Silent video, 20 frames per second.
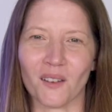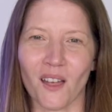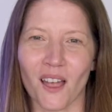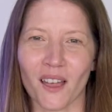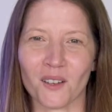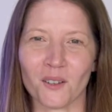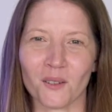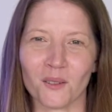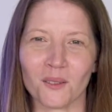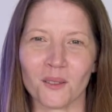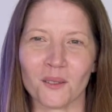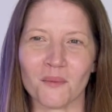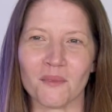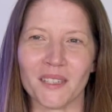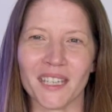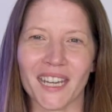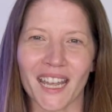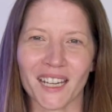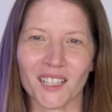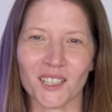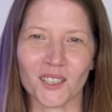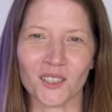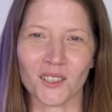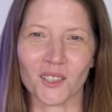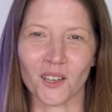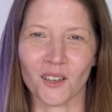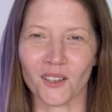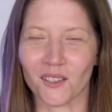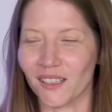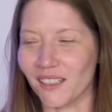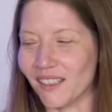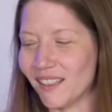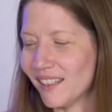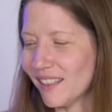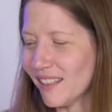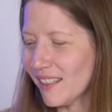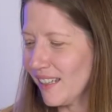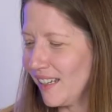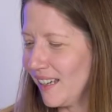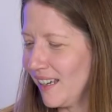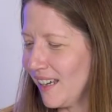I call them nature tokens.